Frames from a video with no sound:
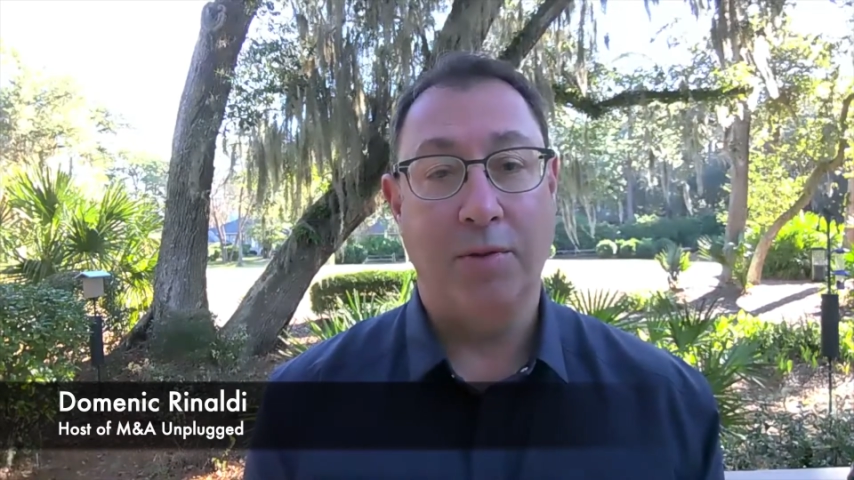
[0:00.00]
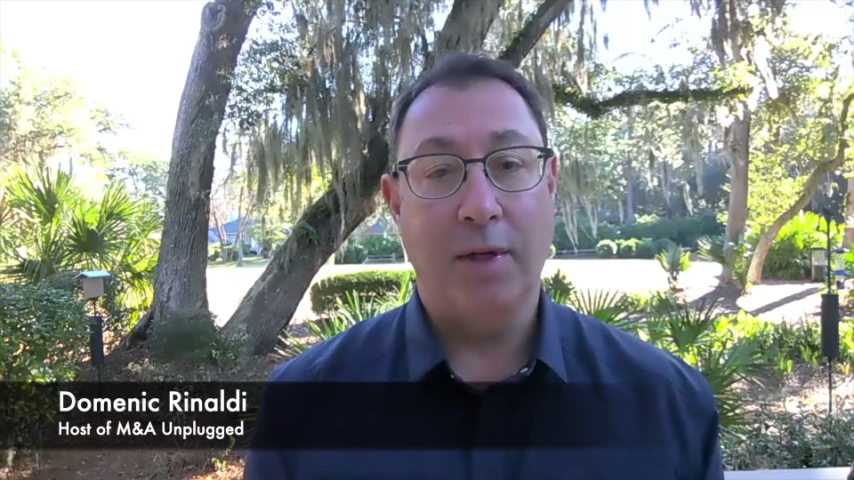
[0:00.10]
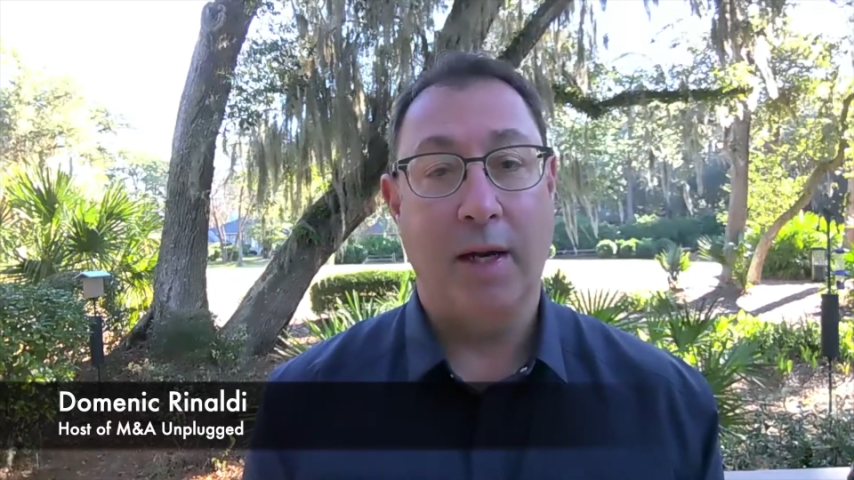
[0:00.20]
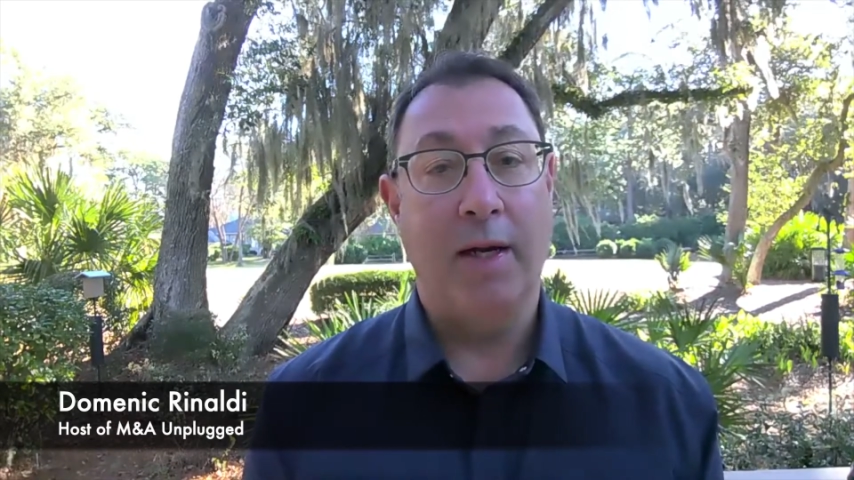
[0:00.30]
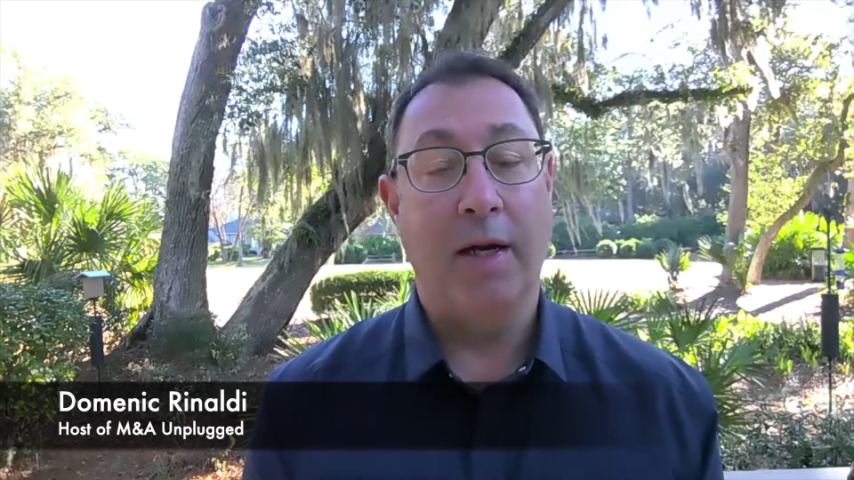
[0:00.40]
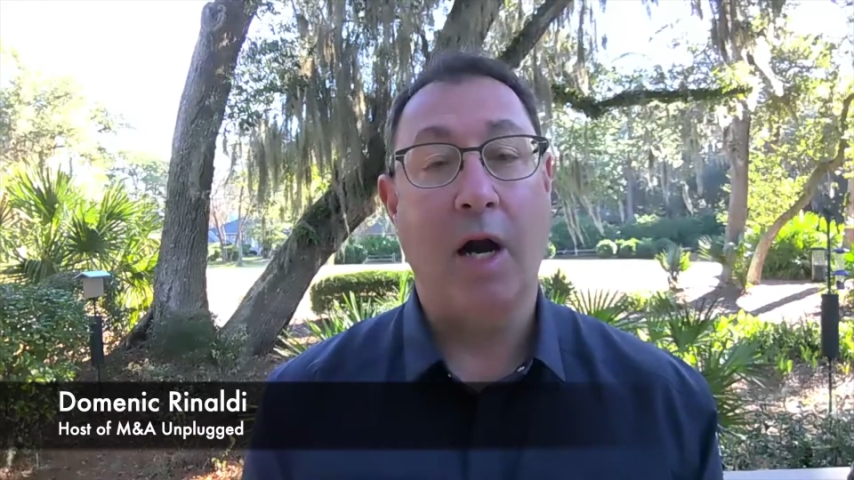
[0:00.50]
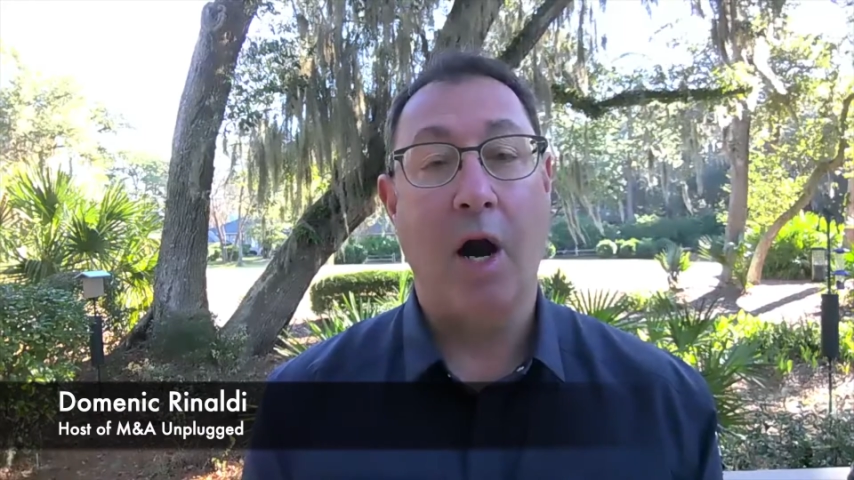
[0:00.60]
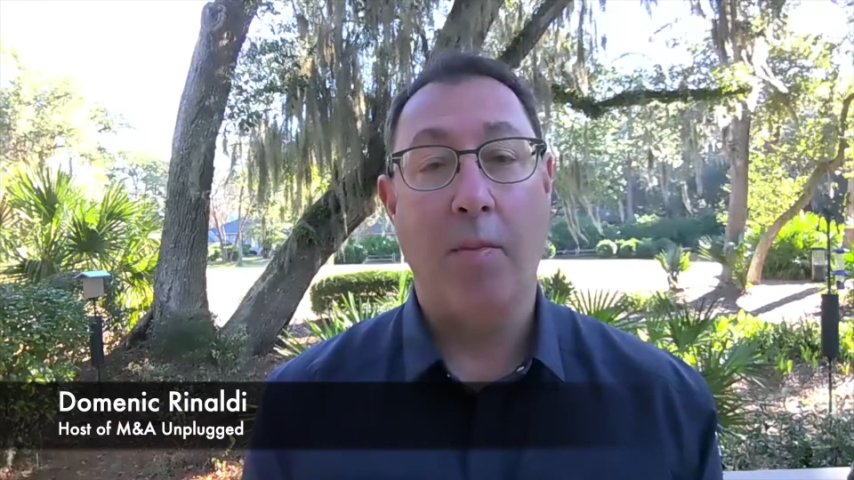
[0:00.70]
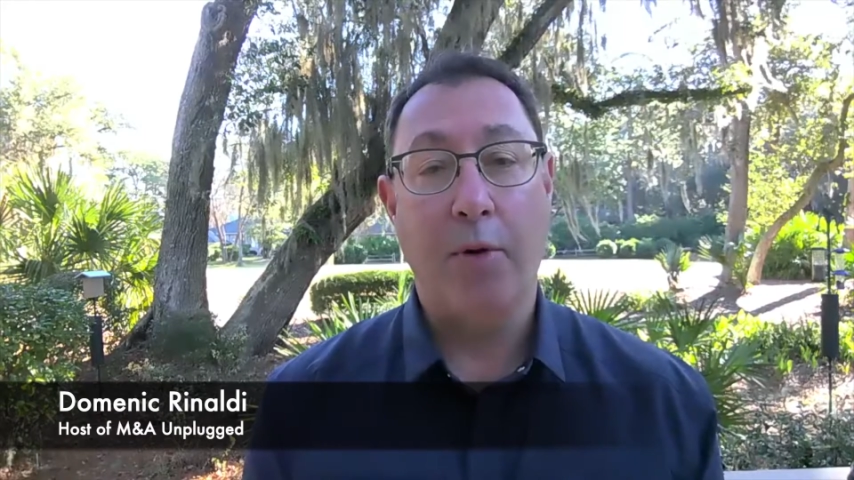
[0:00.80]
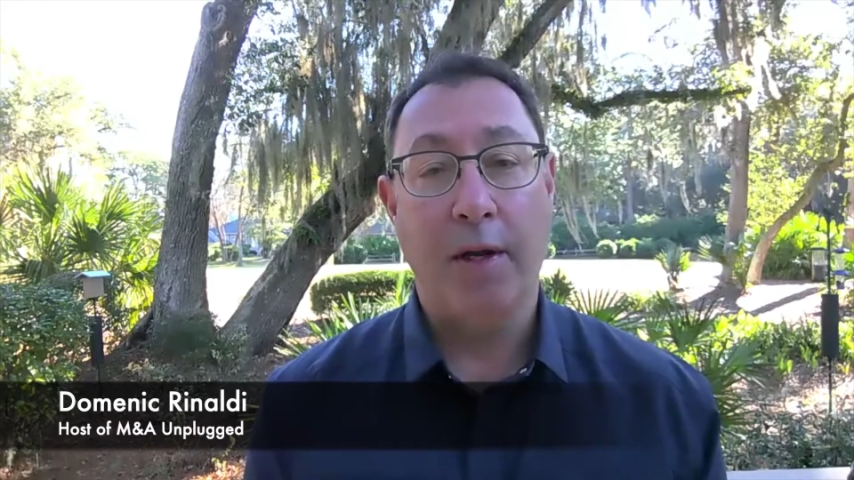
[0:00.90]
that in a
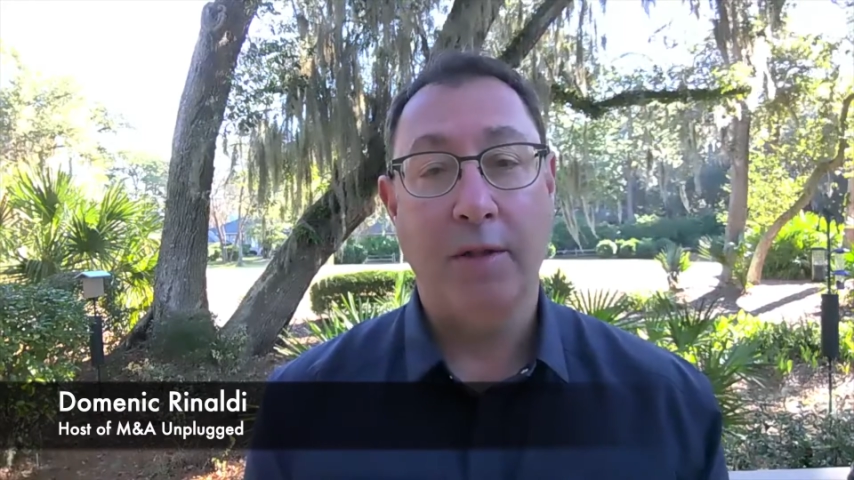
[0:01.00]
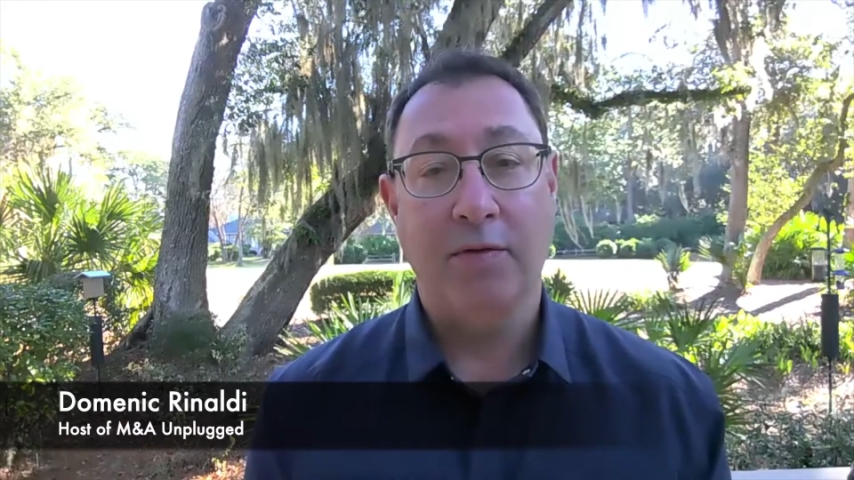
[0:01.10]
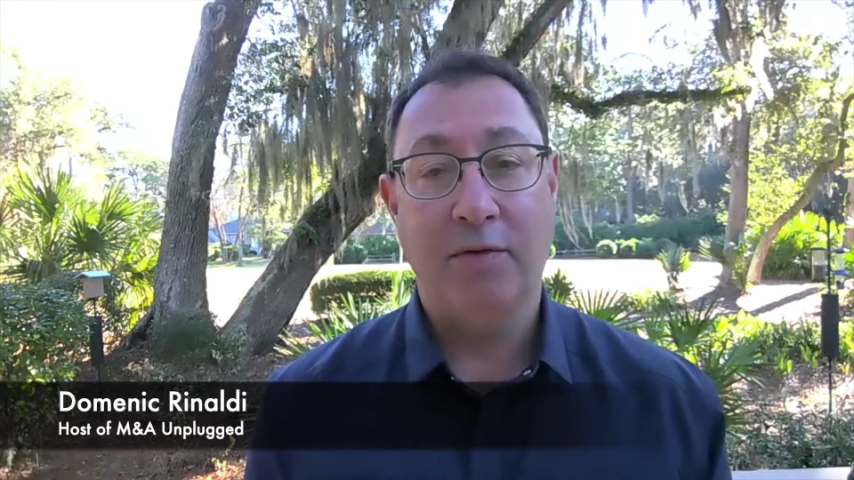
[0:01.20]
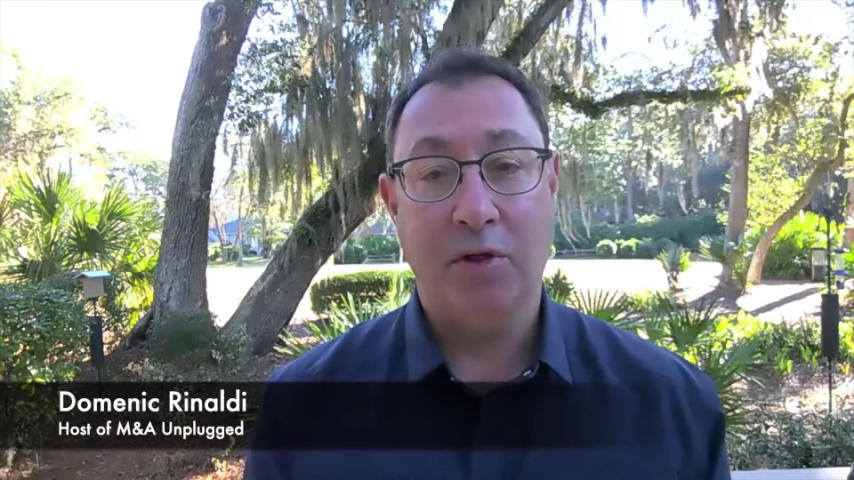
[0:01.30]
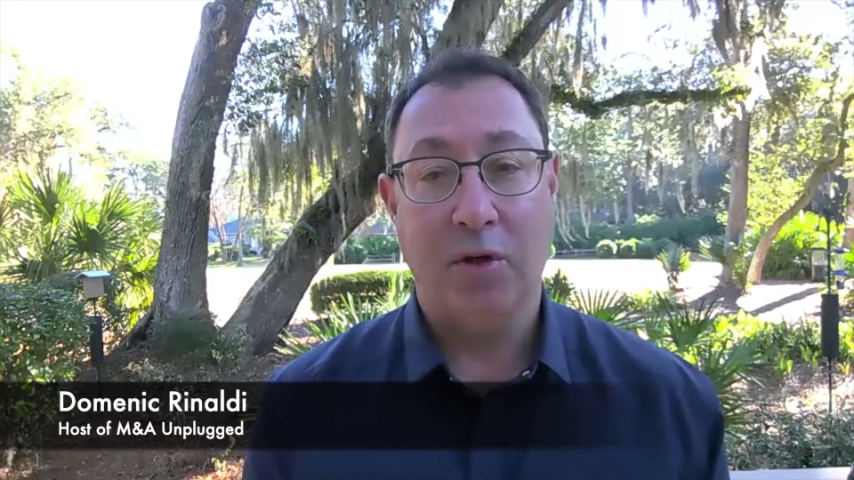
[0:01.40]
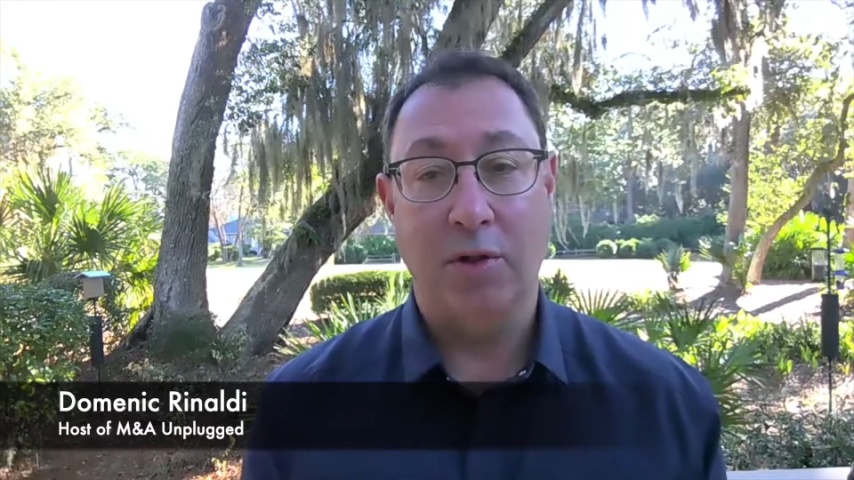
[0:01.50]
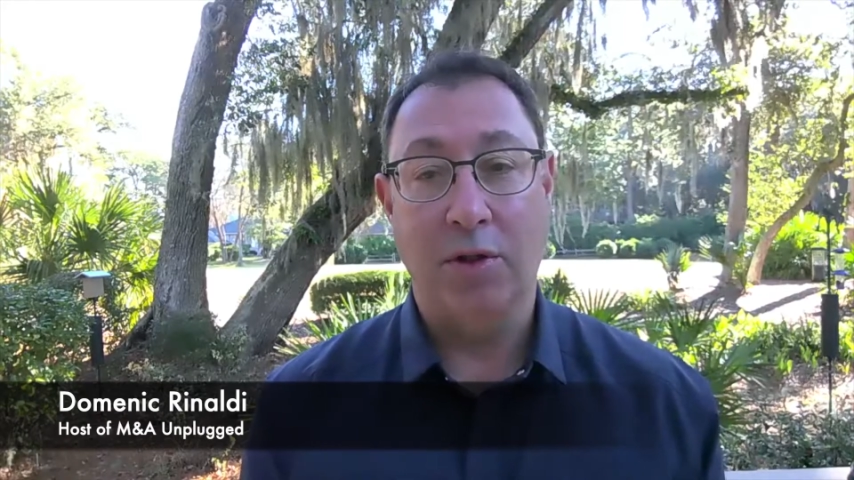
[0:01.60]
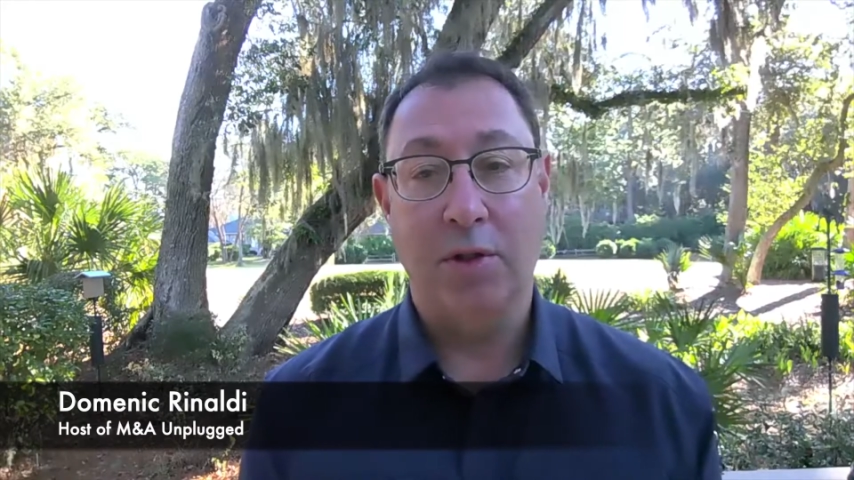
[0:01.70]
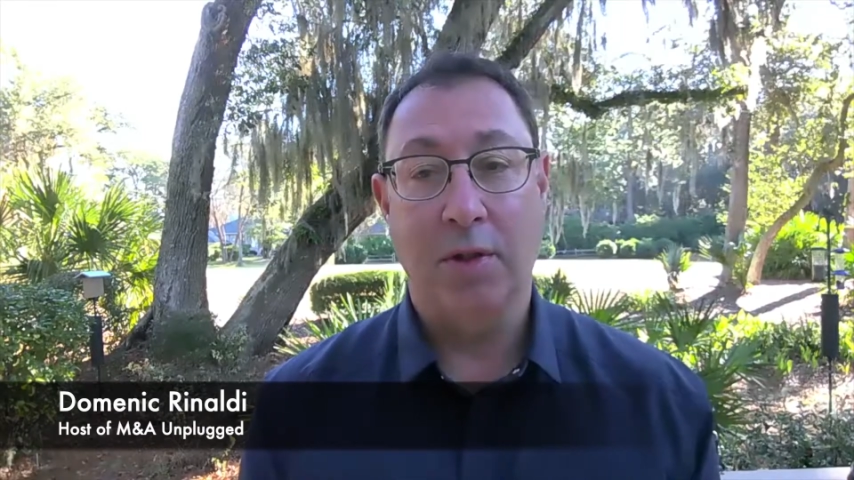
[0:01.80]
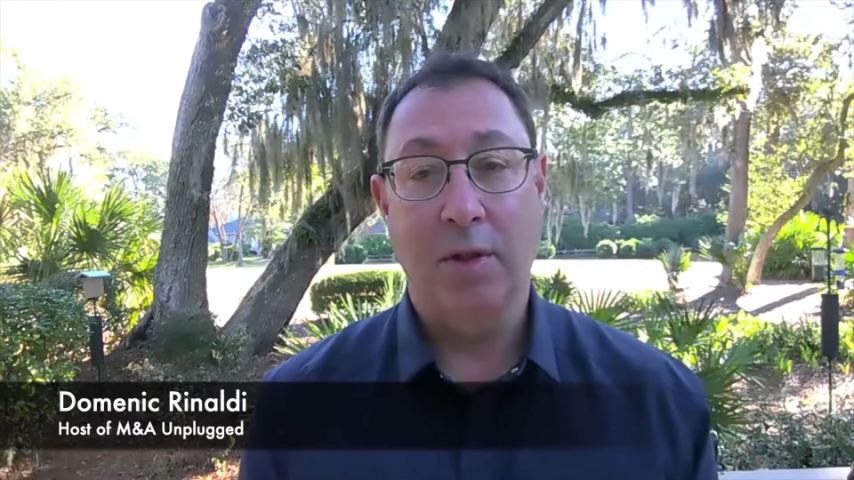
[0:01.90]
comprehensive search,